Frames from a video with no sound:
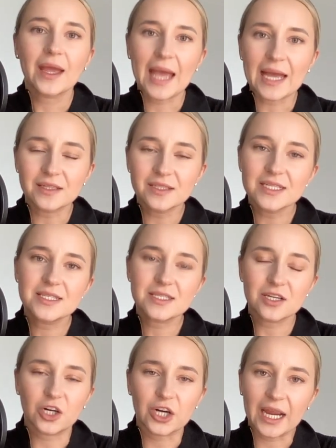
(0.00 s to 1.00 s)
Catalysts
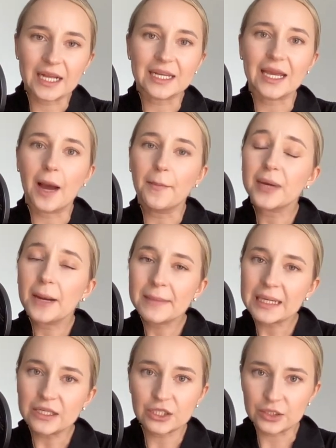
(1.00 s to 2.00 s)
are any
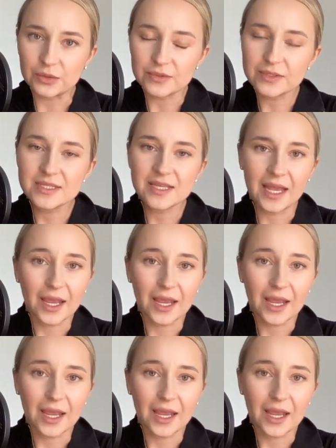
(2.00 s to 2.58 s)
upcoming news